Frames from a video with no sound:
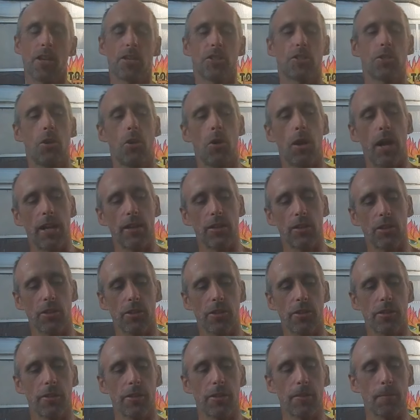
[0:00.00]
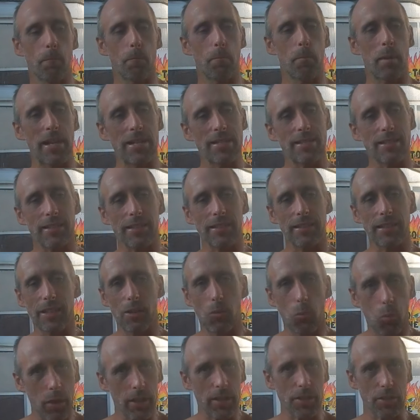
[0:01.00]
So I learned
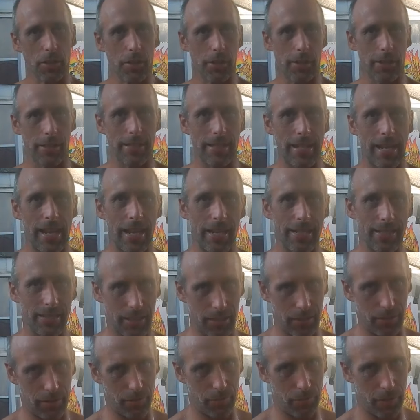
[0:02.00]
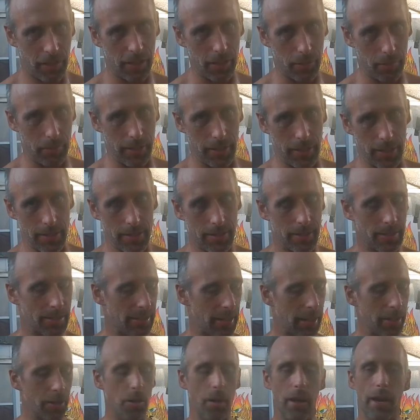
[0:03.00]
basically what it's going to take to develop this
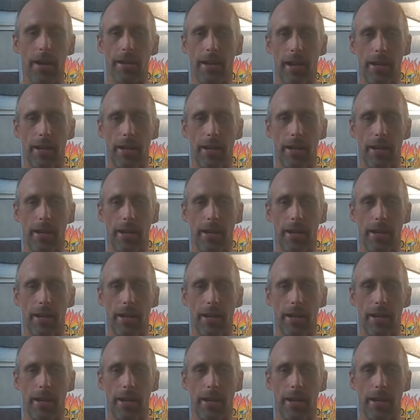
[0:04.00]
because I know how